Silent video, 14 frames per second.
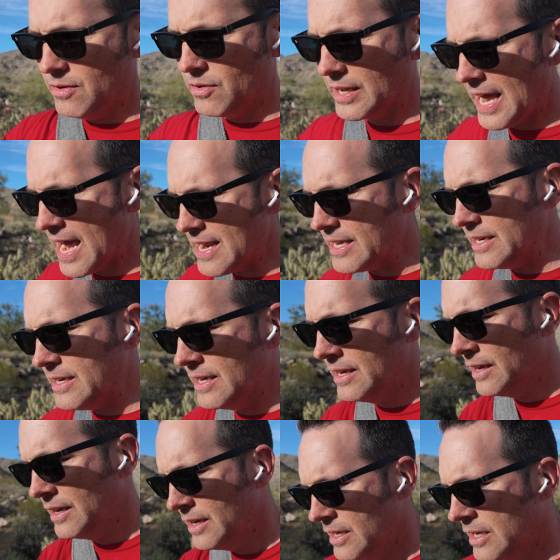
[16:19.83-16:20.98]
canyon,
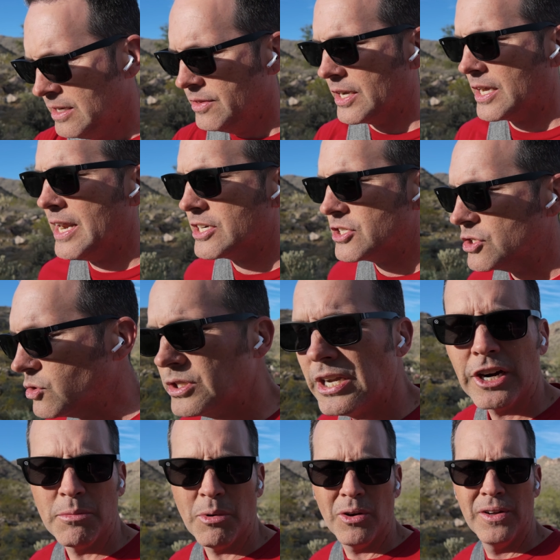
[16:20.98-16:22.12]
the connection's
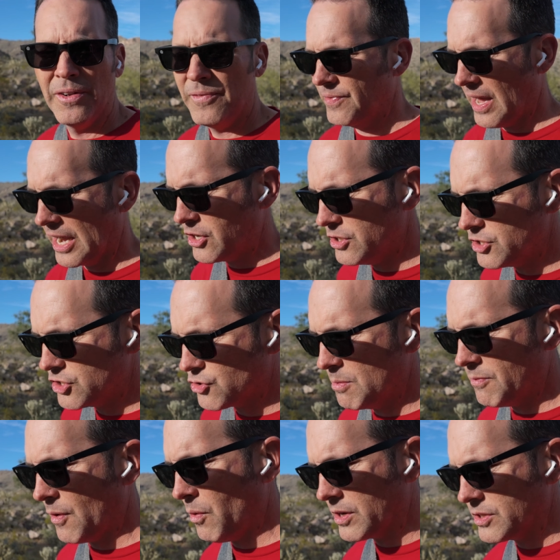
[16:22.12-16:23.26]
terrible. I couldn't stream
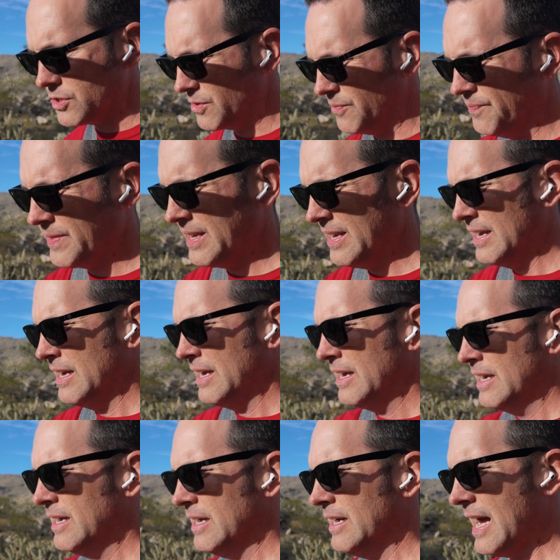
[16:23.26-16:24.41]
if I wanted to.
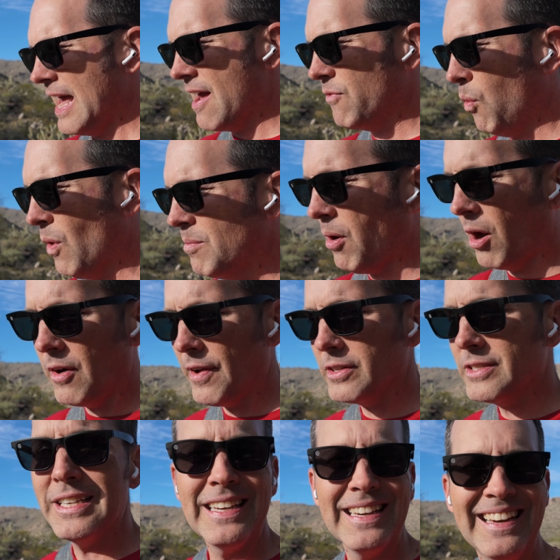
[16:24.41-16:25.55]
I have one bar of
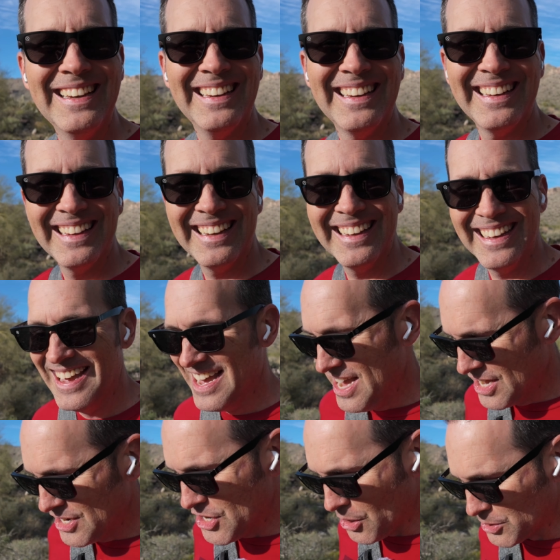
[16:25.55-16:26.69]
LTE.
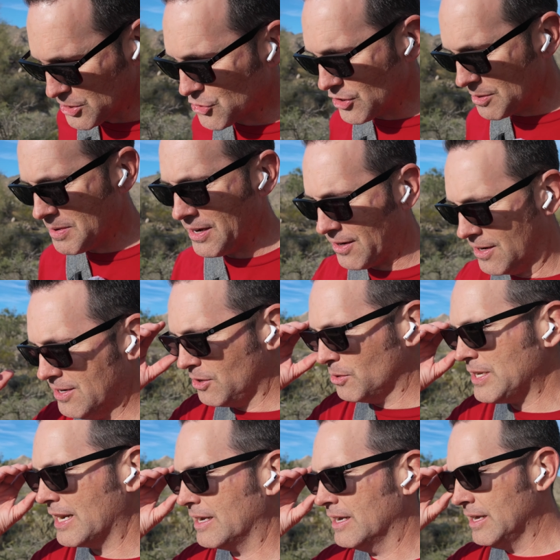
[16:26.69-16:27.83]
No stream here, no
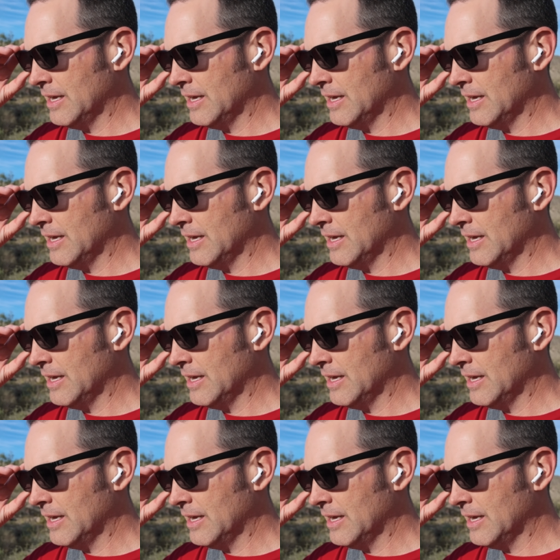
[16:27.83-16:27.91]
data.